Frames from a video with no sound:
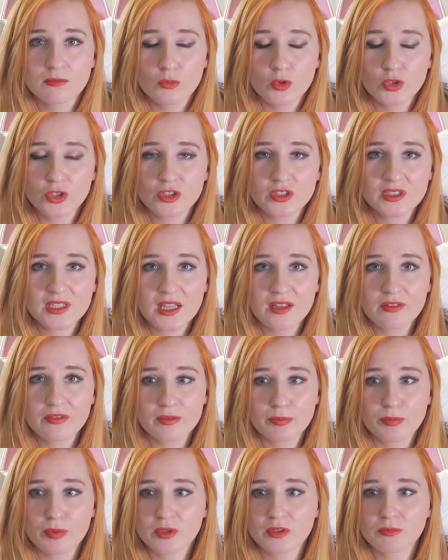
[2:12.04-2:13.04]
one
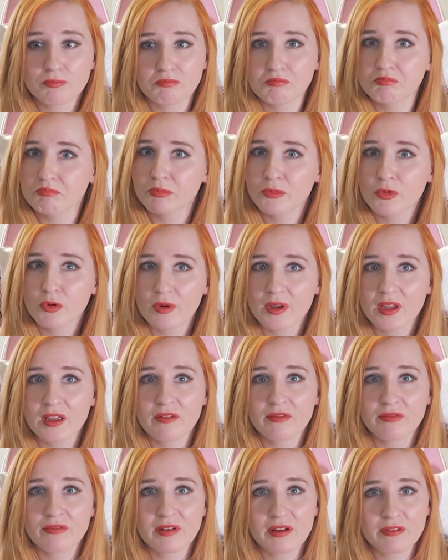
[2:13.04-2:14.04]
yourself. You put 3
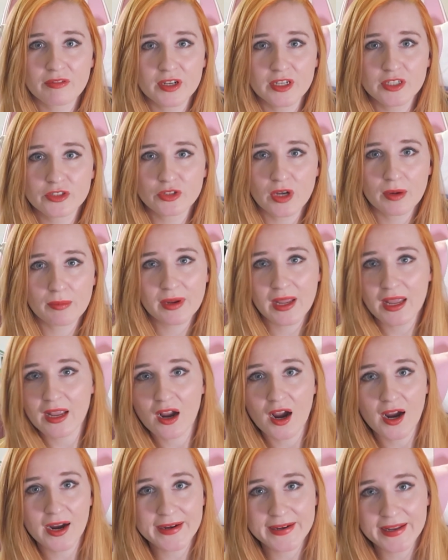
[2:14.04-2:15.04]
of every
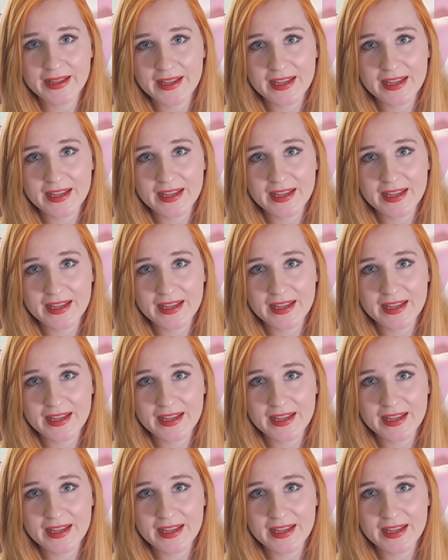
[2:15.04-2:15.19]
Tri-Brigade card